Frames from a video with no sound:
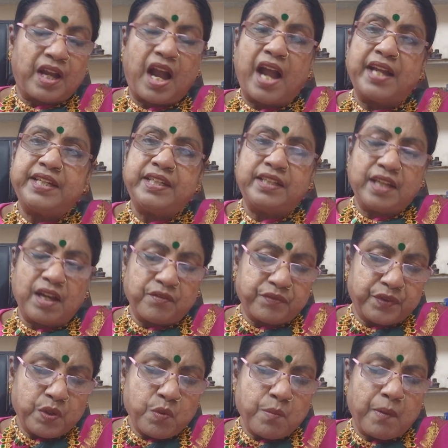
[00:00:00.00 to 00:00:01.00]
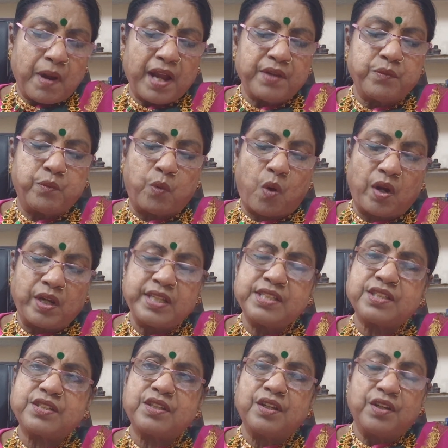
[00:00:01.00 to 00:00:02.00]
I love you, my
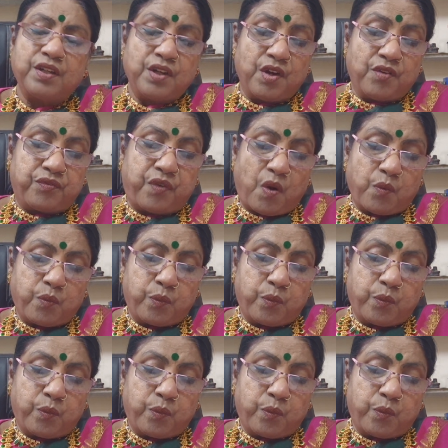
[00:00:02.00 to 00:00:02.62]
voice, for